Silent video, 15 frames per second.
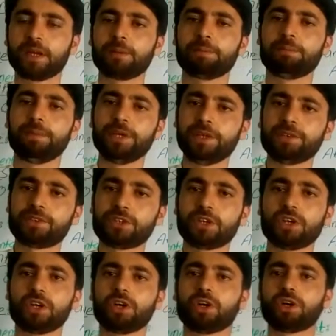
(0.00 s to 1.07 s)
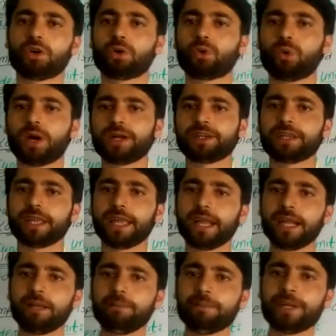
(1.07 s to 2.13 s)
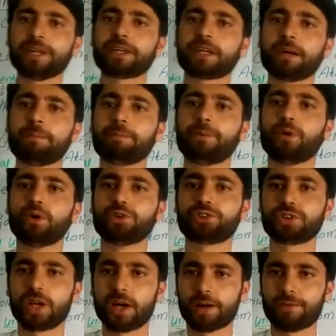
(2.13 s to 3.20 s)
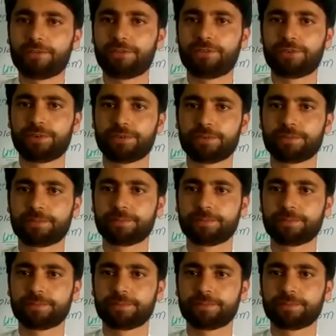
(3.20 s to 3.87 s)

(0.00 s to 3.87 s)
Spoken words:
Means what element composed of?